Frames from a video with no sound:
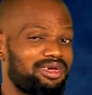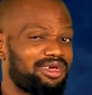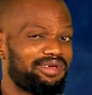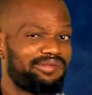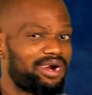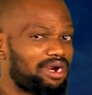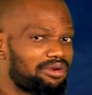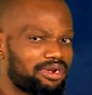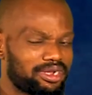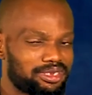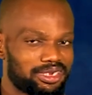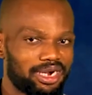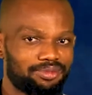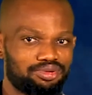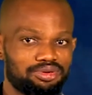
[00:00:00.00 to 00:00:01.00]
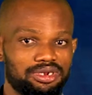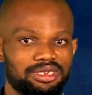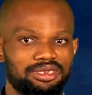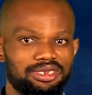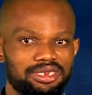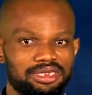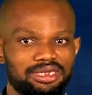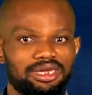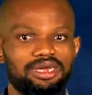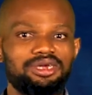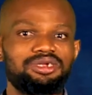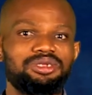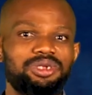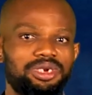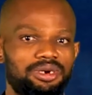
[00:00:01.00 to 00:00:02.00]
A very good example is the
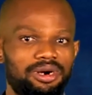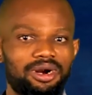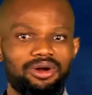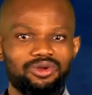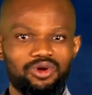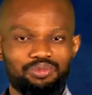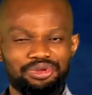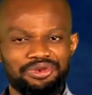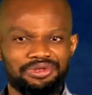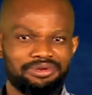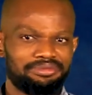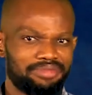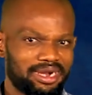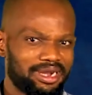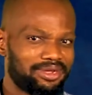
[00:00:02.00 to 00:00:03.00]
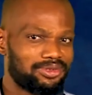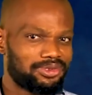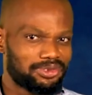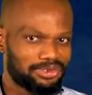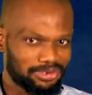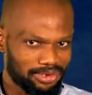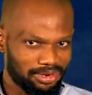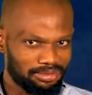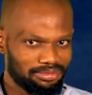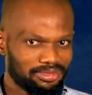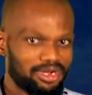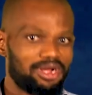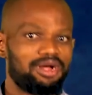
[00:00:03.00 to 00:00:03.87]
general opinion by some